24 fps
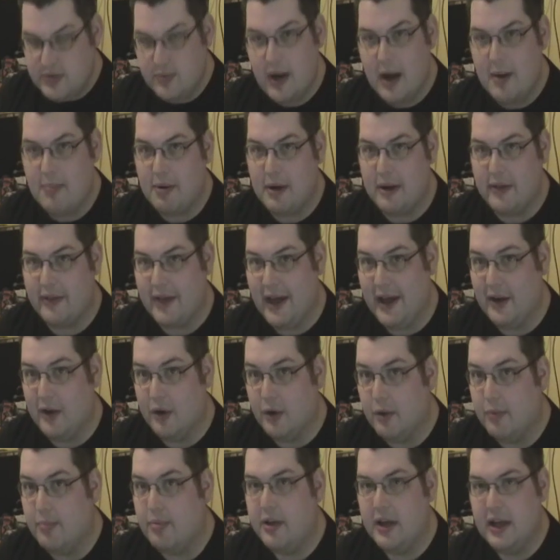reason why I bring that
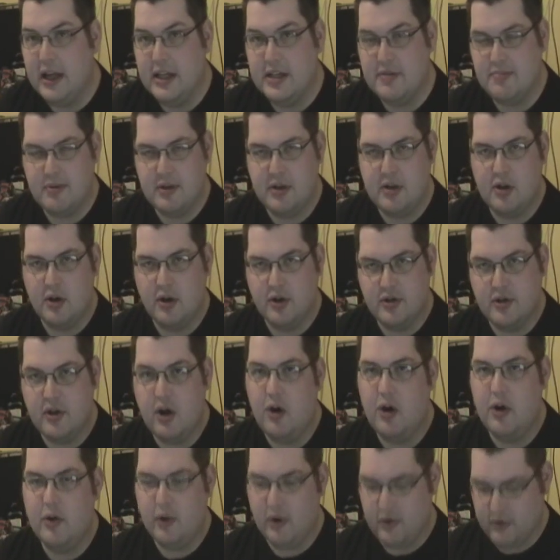up is because
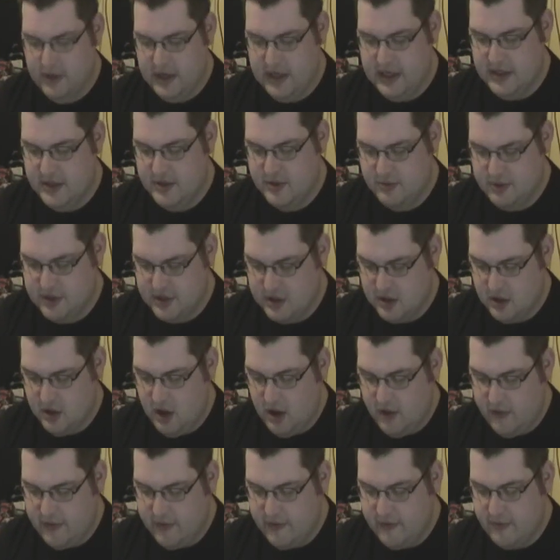not only there is a
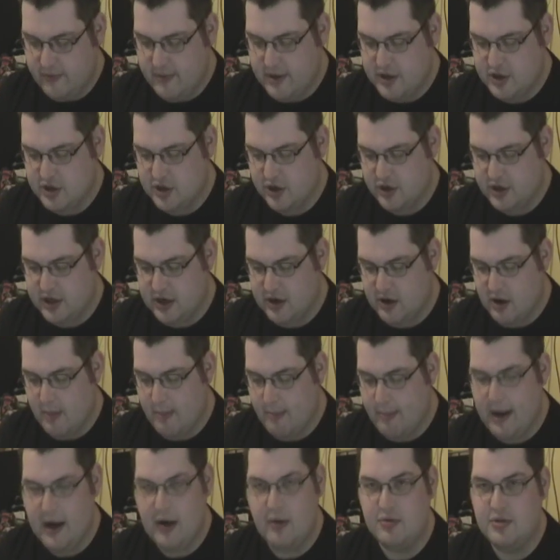lot of information on here
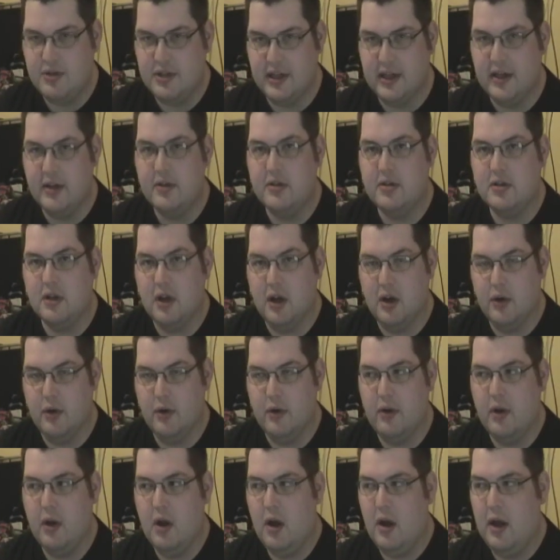about it
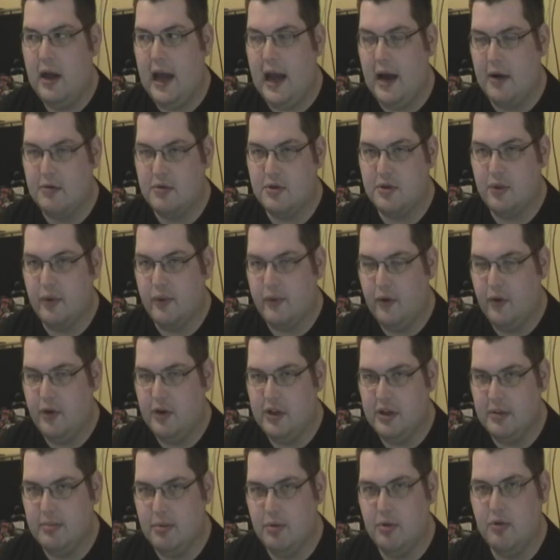and how to
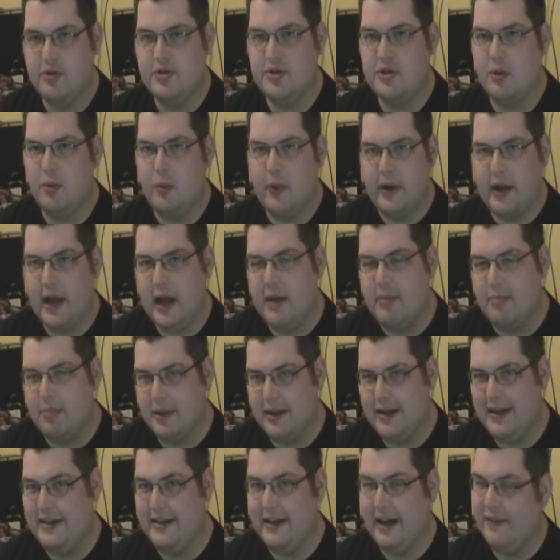avoid it, but also when I
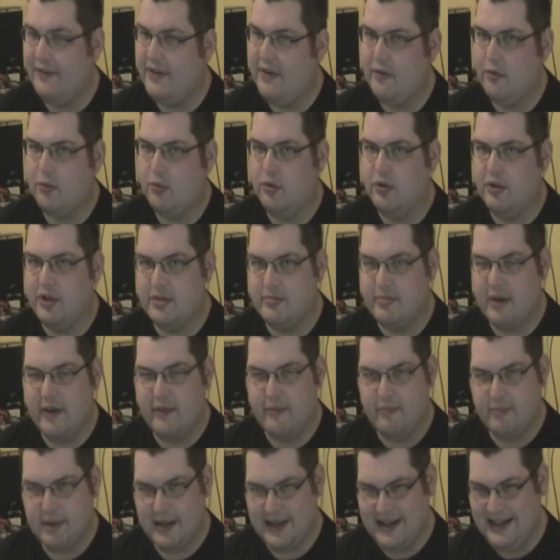played it, I've never run this, but
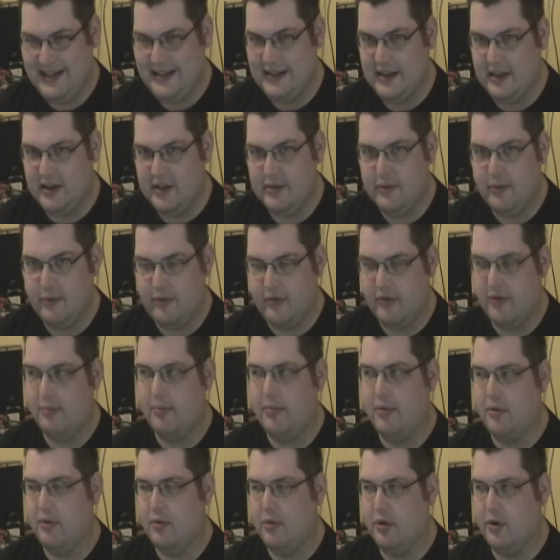I've played it with
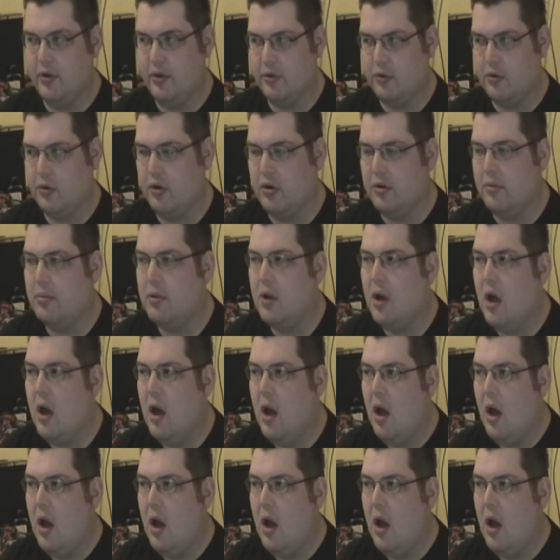another group.